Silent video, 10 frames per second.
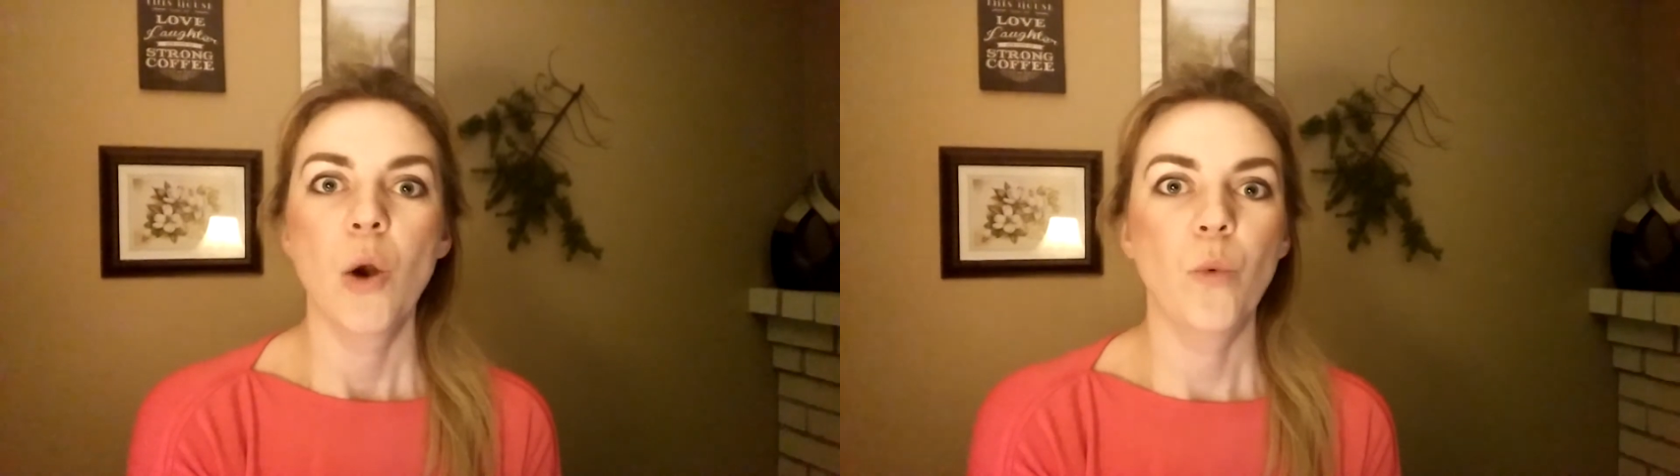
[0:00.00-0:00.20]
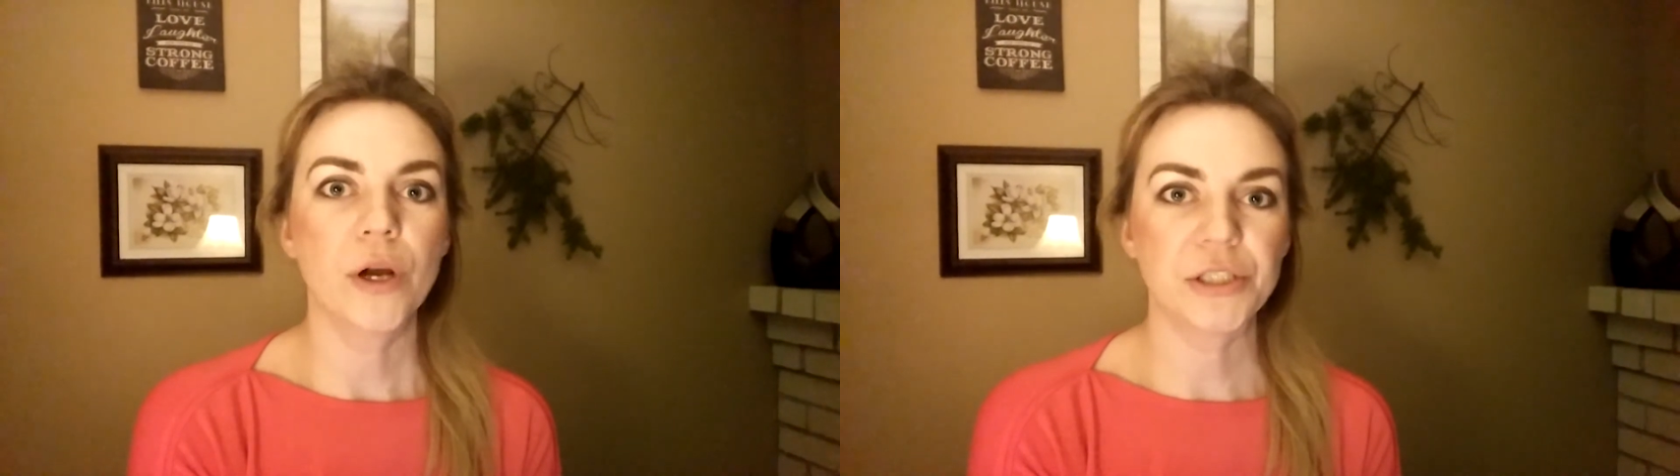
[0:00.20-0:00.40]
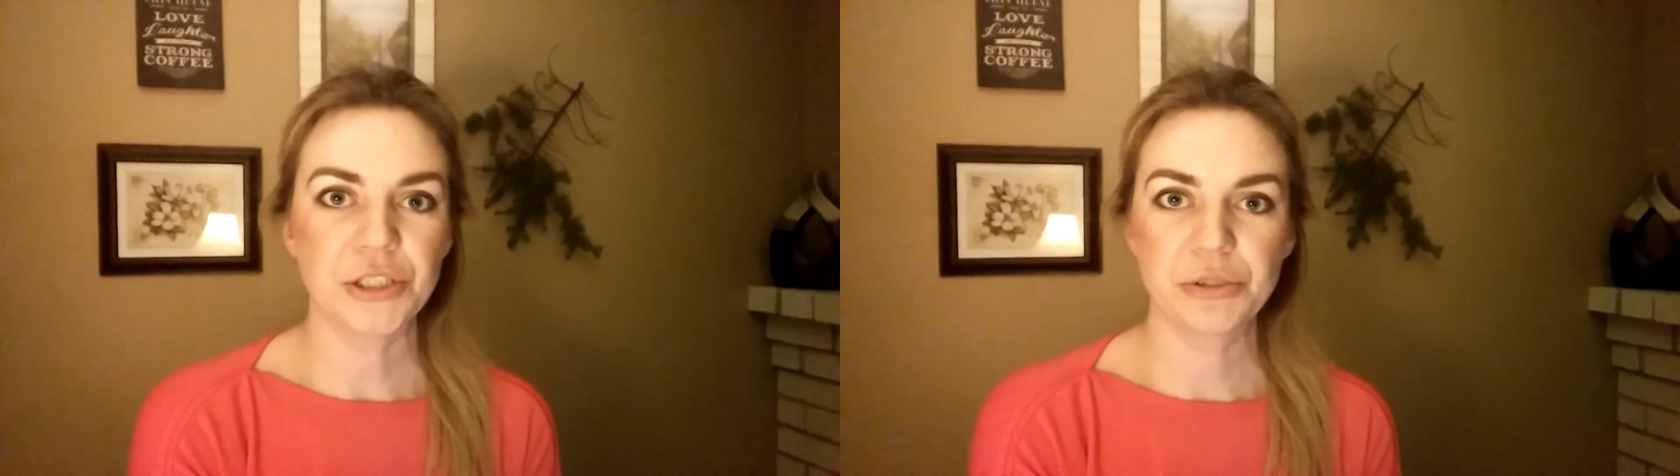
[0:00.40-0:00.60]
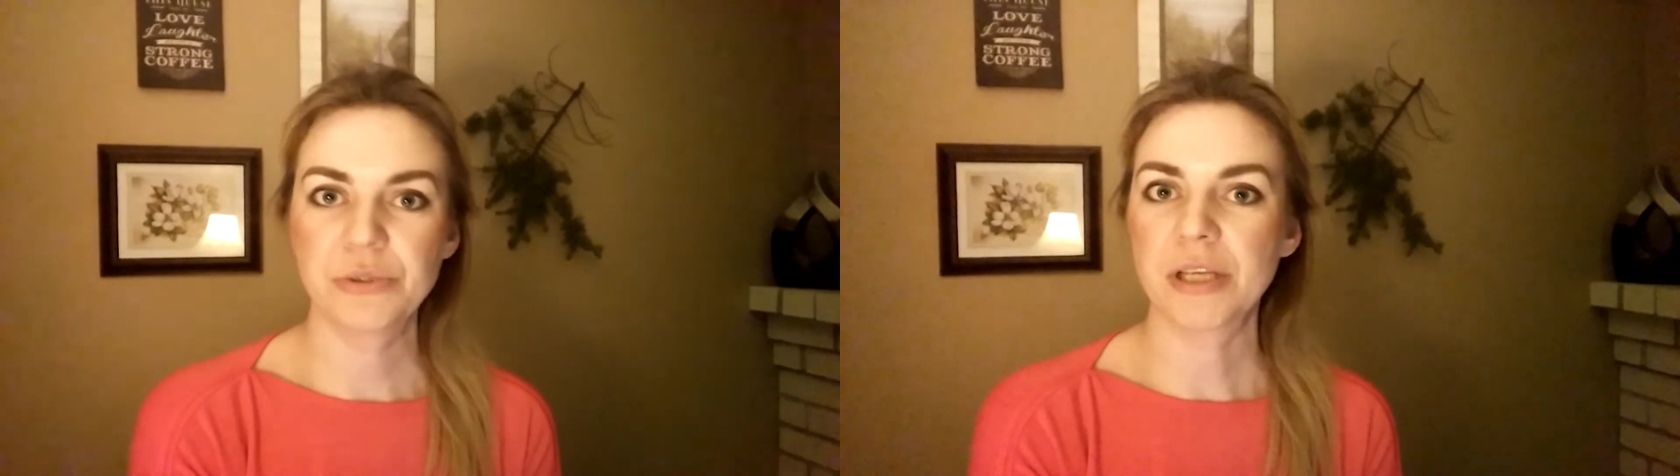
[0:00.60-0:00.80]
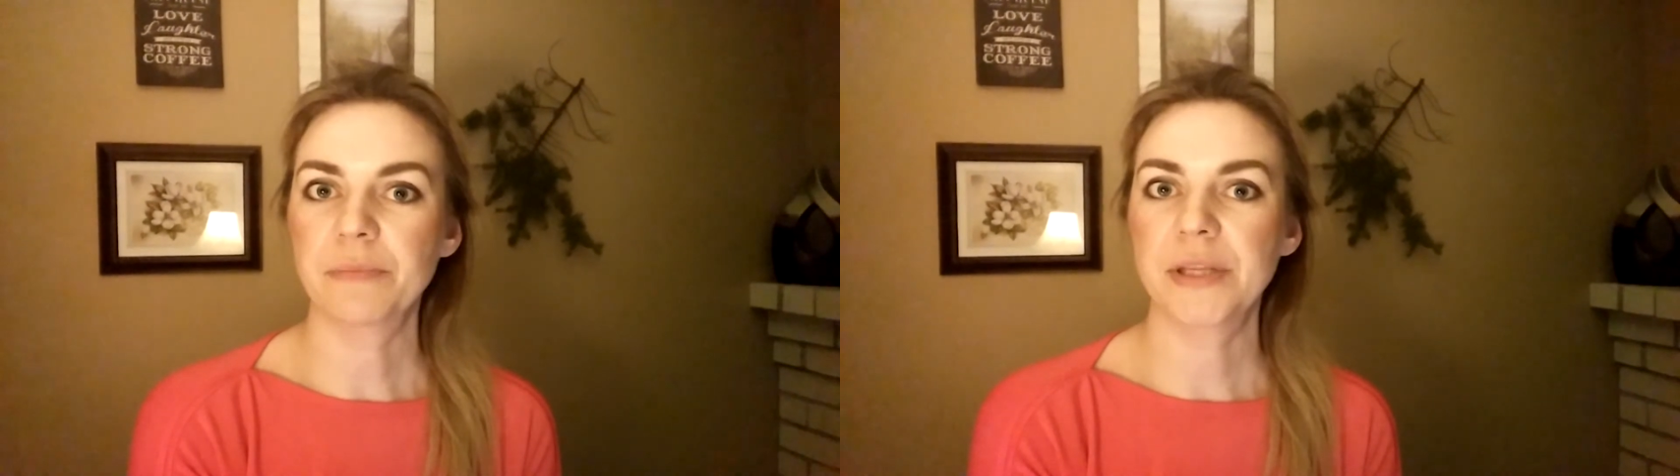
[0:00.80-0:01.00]
want to do
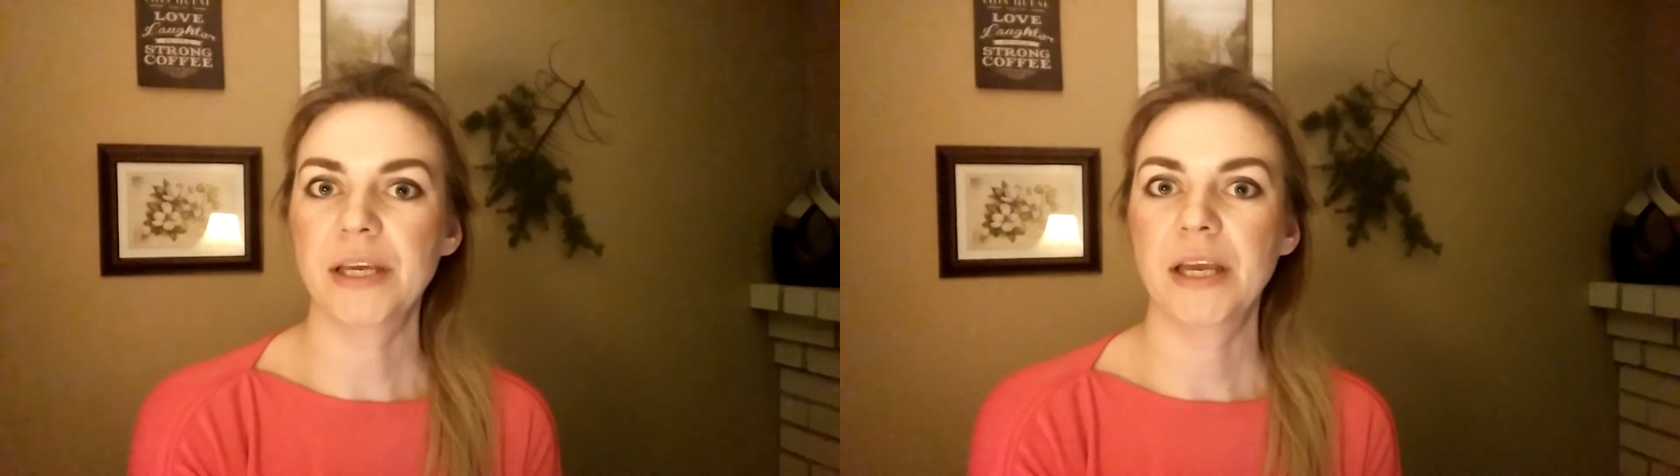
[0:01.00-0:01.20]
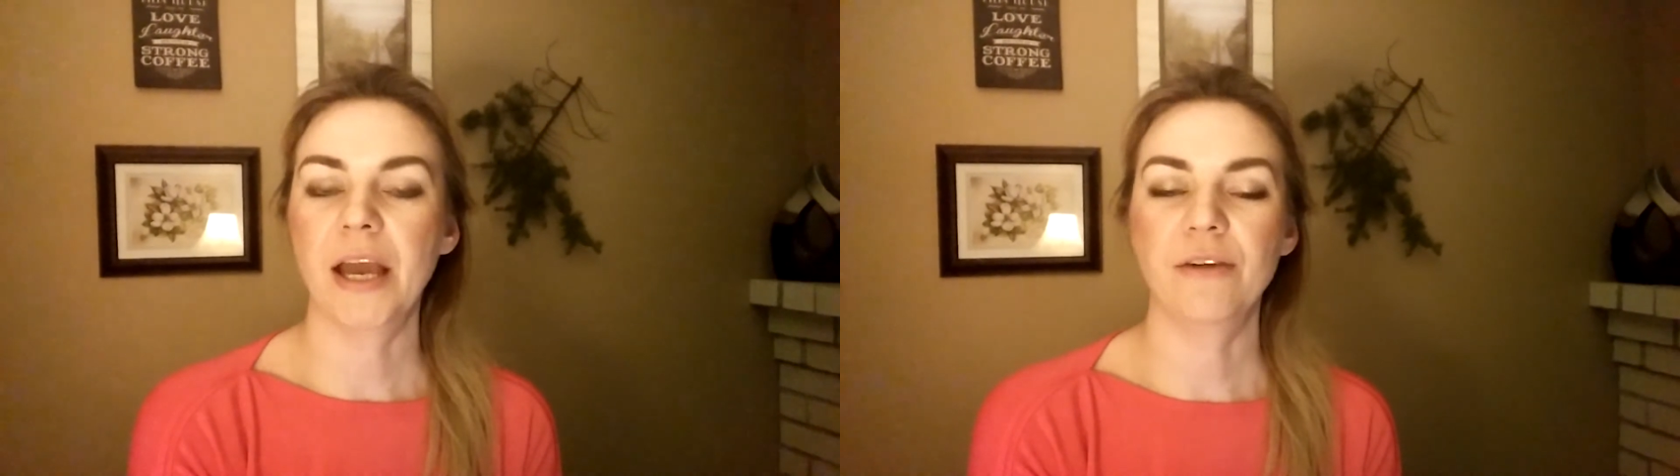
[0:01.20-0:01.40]
something,